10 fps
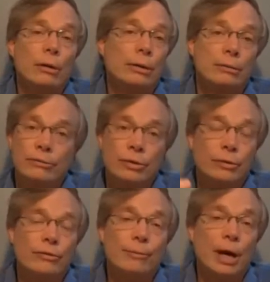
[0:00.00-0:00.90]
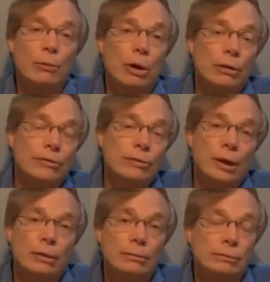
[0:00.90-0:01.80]
all in a series of my wallets
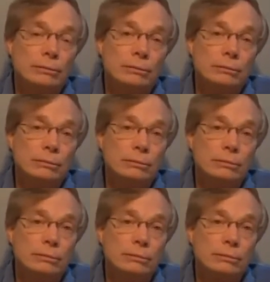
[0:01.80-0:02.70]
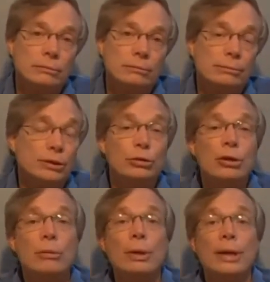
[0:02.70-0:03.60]
now. But you
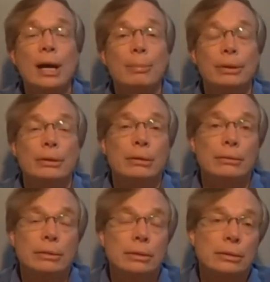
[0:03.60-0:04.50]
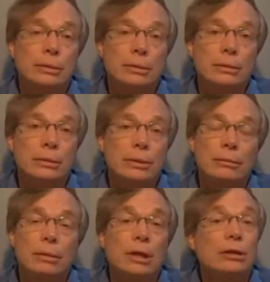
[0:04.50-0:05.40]
look at what happened.
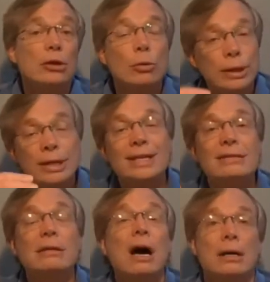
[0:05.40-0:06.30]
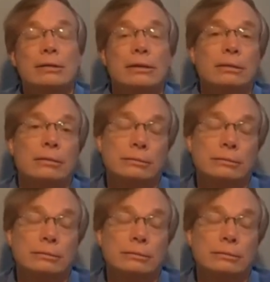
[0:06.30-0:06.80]
Liquidity is locked.